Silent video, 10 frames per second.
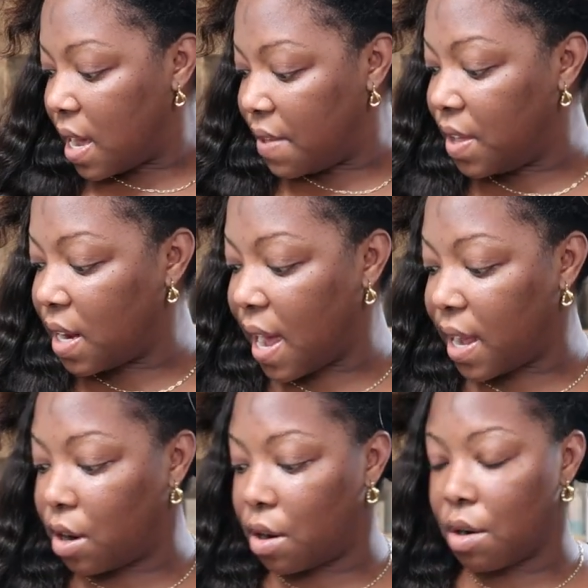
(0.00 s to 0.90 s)
And then
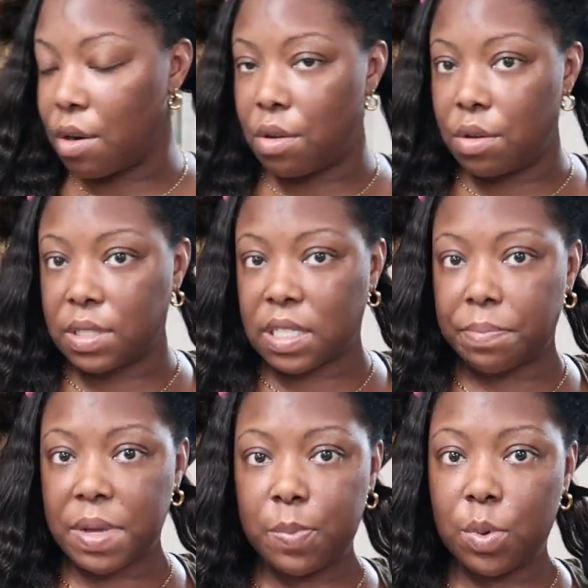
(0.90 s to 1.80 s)
I curl,
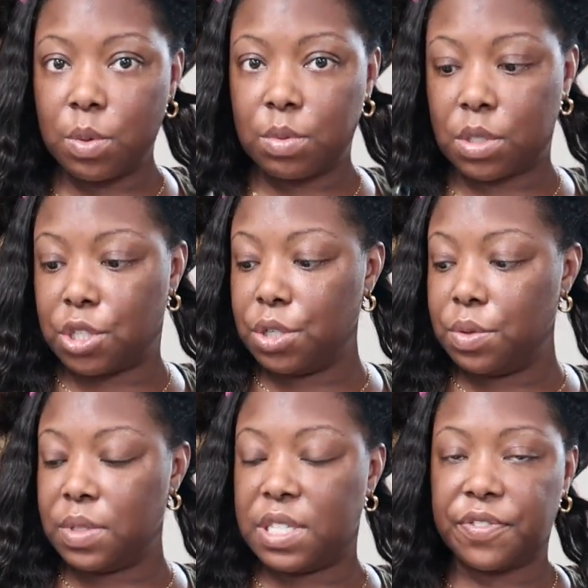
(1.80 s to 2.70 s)
some people
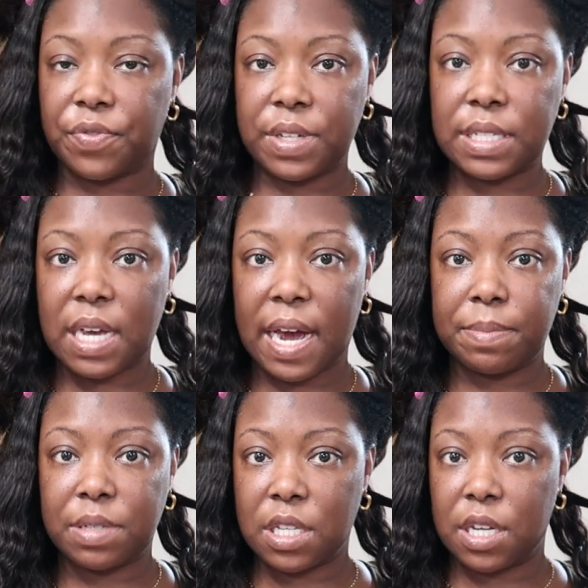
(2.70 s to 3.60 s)
do different
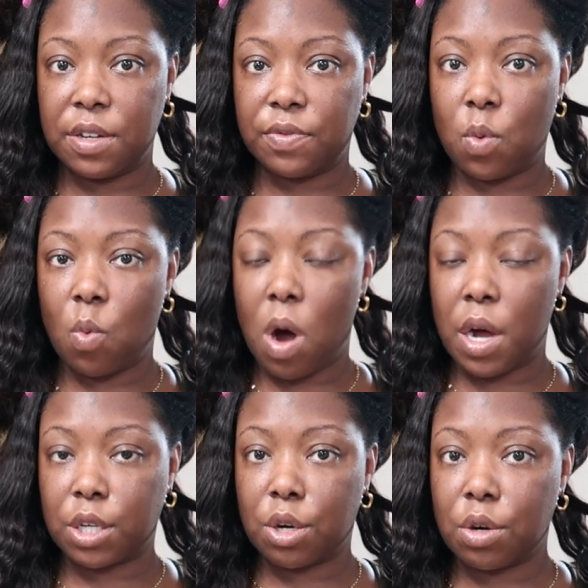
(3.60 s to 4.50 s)
types of
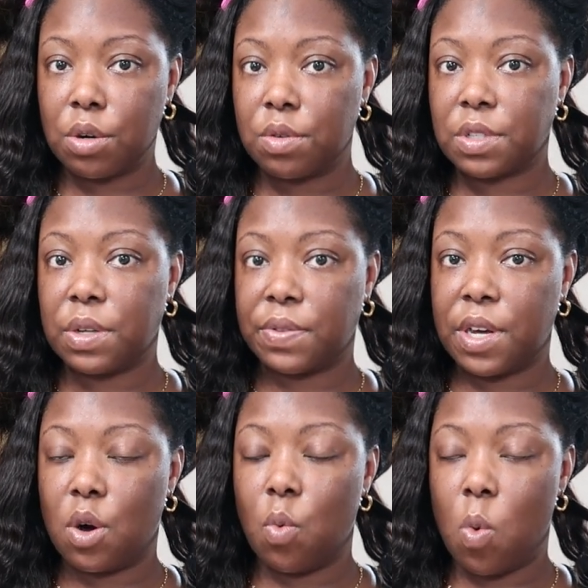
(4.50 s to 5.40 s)
wand curls. So
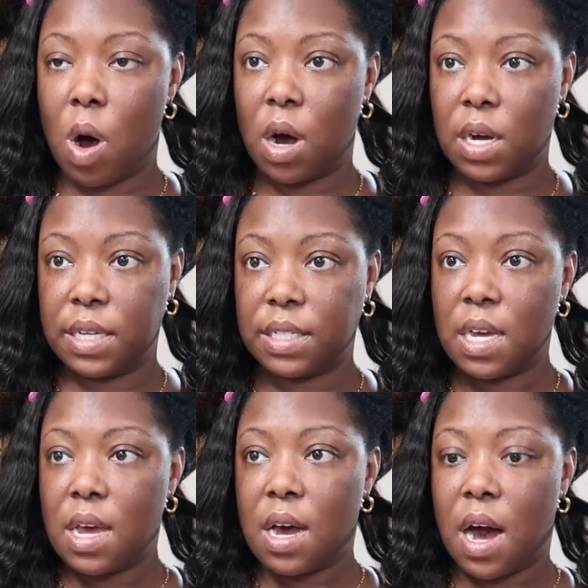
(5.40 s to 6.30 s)
they'll
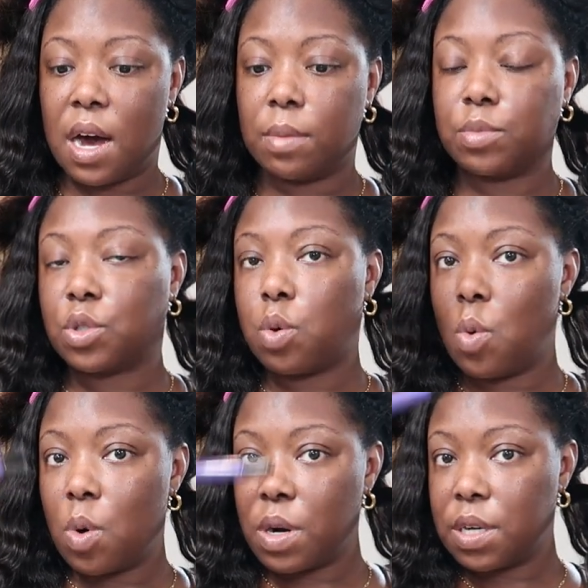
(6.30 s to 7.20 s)
wand um,
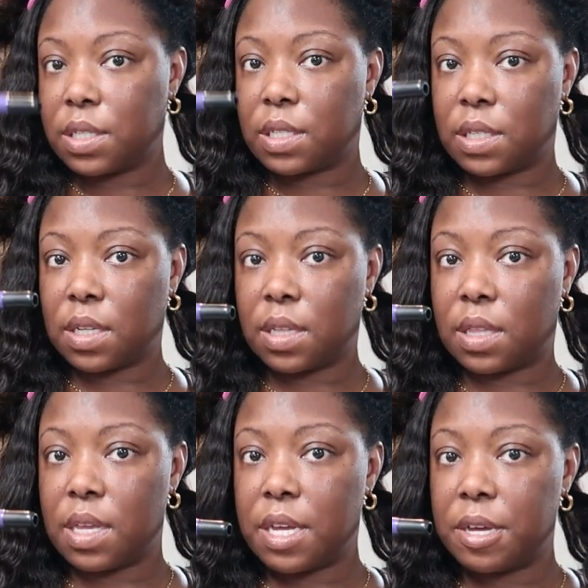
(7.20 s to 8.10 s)
towards
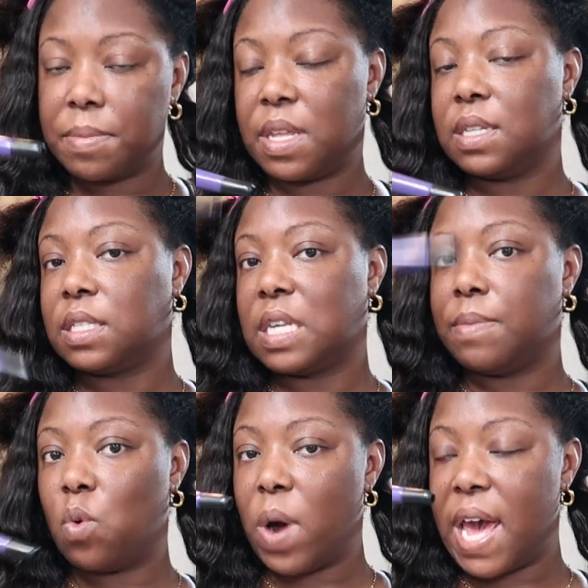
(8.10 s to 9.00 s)
them, then
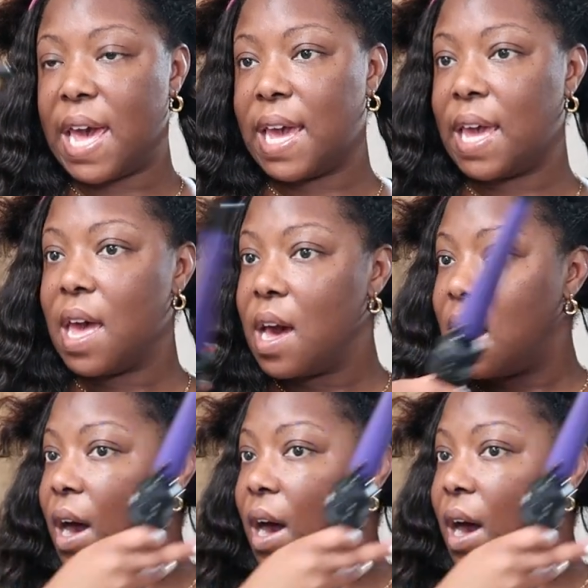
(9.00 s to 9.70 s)
some away.